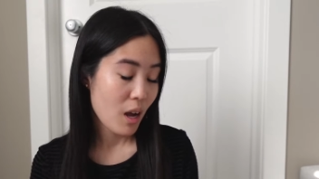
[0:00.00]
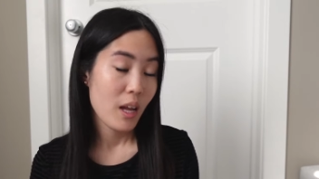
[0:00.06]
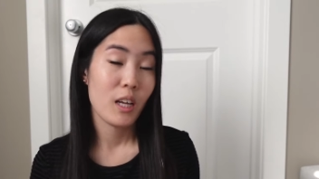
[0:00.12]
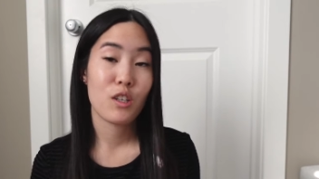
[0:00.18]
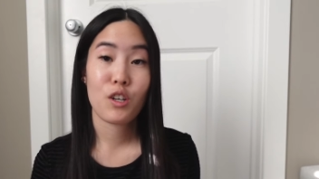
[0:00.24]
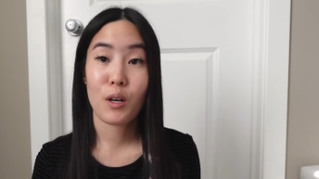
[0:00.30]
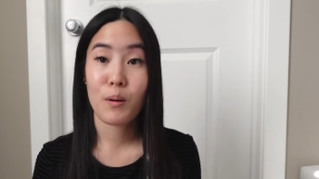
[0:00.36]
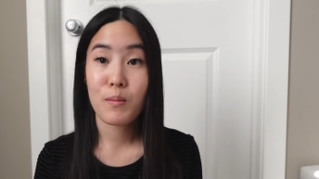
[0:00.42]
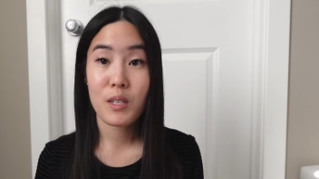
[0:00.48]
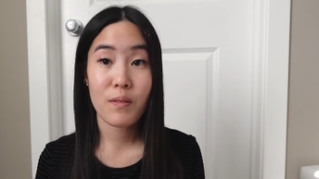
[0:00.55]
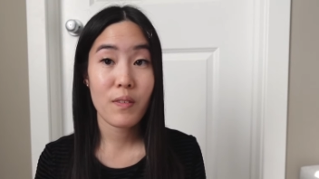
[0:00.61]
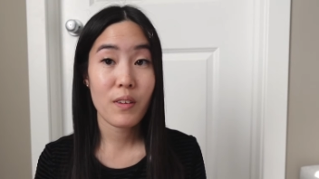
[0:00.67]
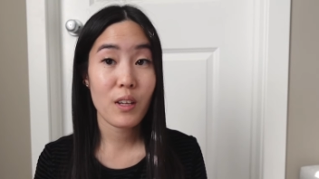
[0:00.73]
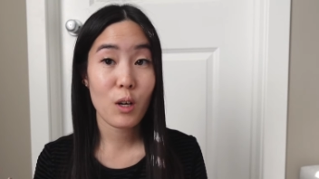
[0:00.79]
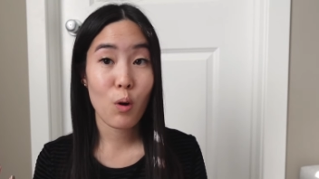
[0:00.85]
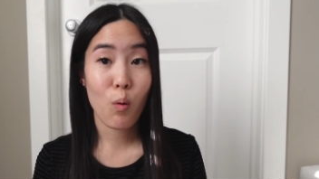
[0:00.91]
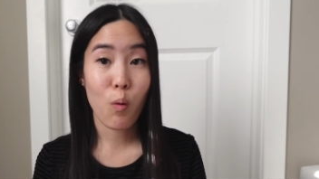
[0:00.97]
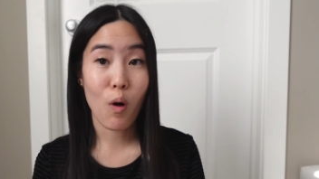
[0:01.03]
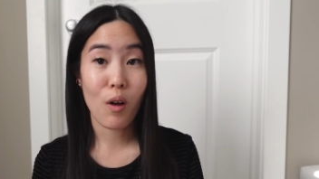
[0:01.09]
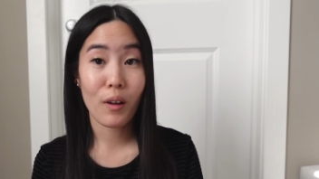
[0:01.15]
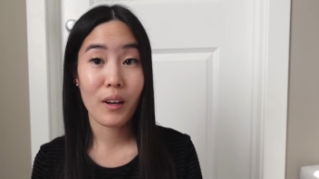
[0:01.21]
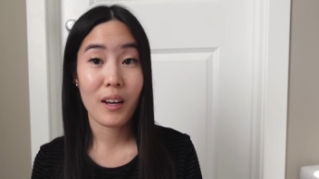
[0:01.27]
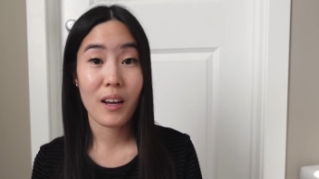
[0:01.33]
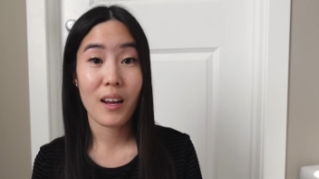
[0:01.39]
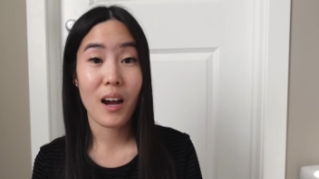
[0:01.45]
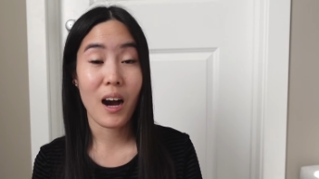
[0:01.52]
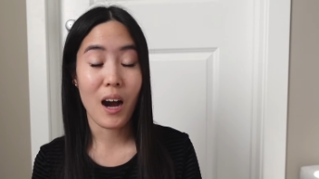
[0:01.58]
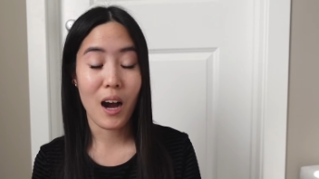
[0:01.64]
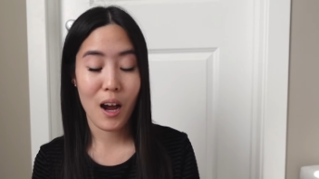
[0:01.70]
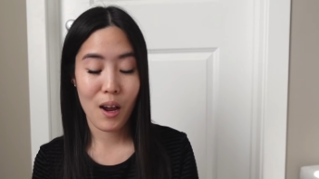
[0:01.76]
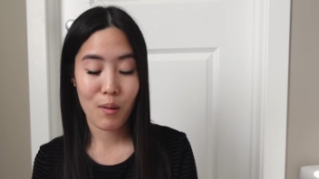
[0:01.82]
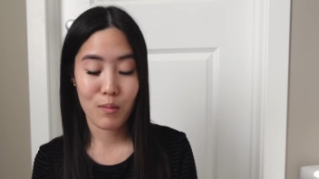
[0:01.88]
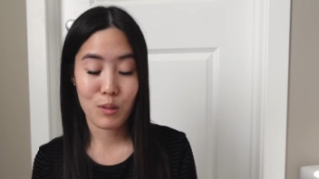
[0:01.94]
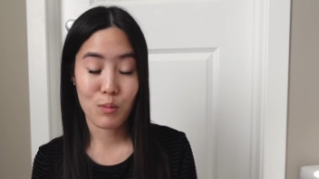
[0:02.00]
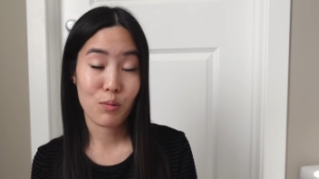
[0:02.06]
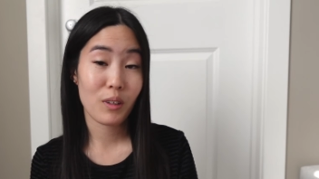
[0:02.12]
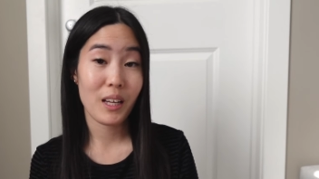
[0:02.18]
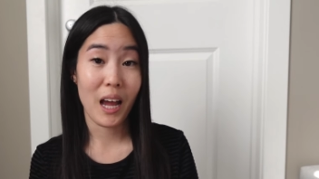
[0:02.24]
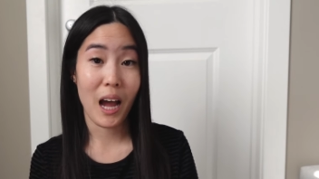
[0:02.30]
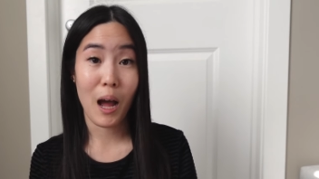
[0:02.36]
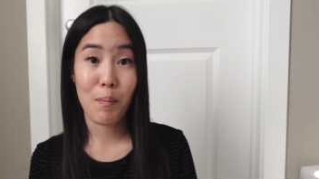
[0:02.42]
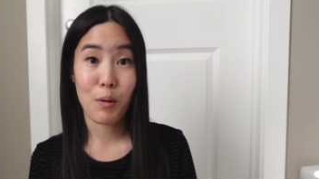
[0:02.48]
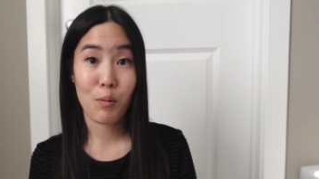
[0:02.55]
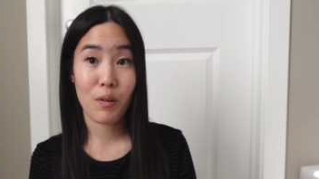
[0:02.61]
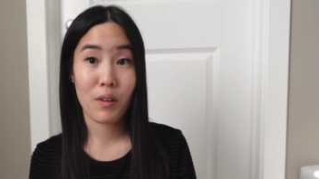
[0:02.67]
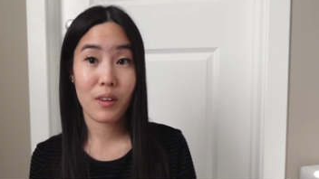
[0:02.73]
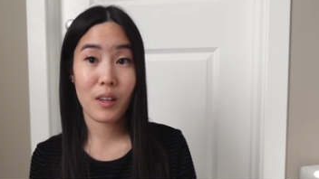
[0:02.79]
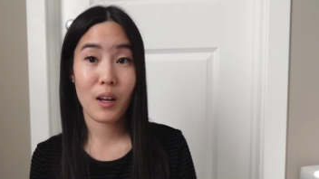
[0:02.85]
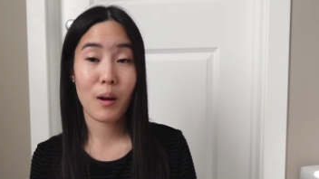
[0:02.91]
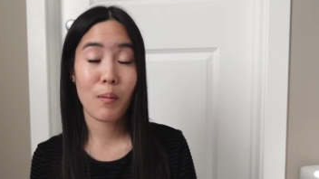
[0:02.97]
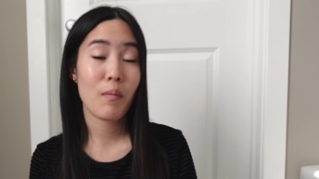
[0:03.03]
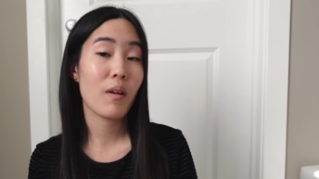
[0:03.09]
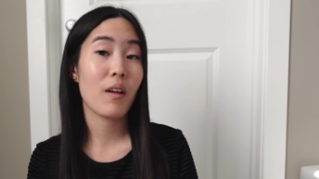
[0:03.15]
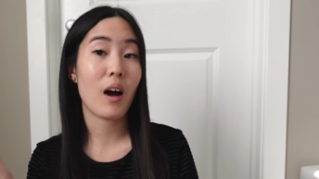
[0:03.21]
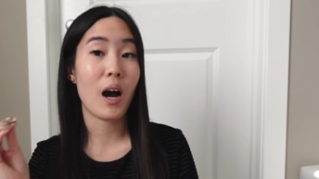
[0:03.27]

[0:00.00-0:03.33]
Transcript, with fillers: In terms of the quality, I was really happy with them.